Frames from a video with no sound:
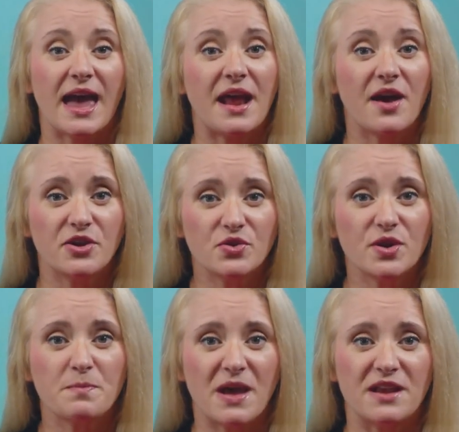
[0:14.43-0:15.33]
and how you
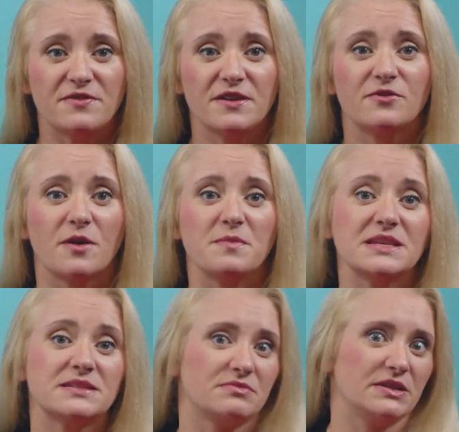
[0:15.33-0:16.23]
can benefit from
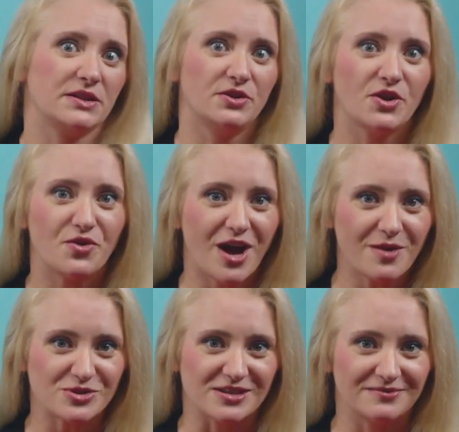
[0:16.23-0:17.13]
this little-known
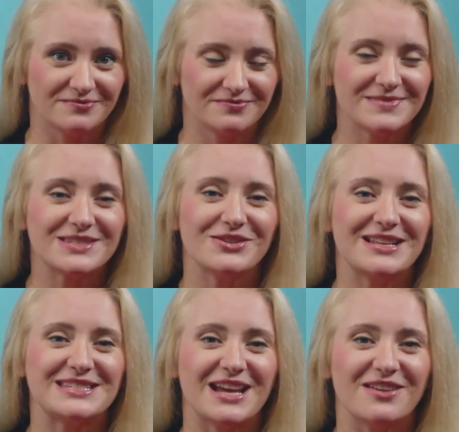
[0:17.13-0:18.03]
option. So
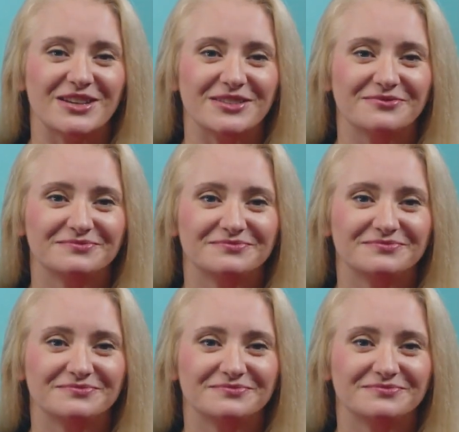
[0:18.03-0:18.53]
let's dive in.